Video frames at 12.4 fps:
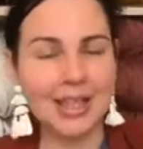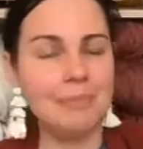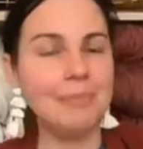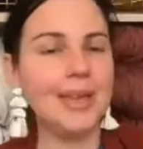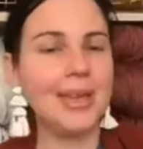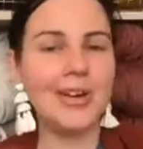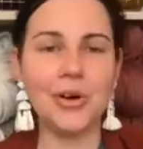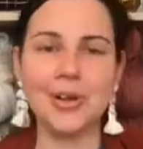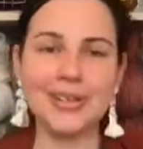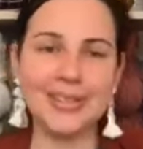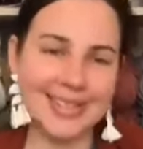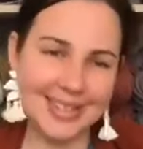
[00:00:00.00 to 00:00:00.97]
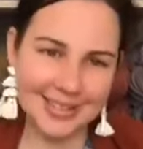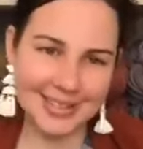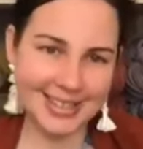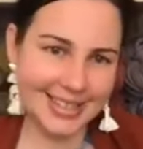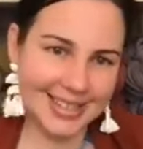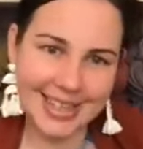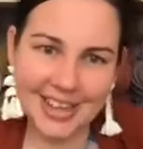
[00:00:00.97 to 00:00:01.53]
because there are
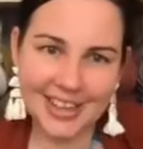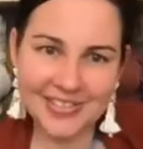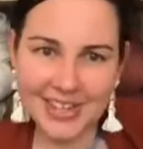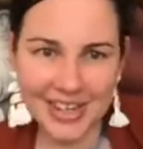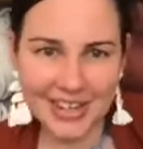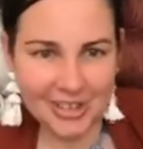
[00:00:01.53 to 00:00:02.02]
detailed video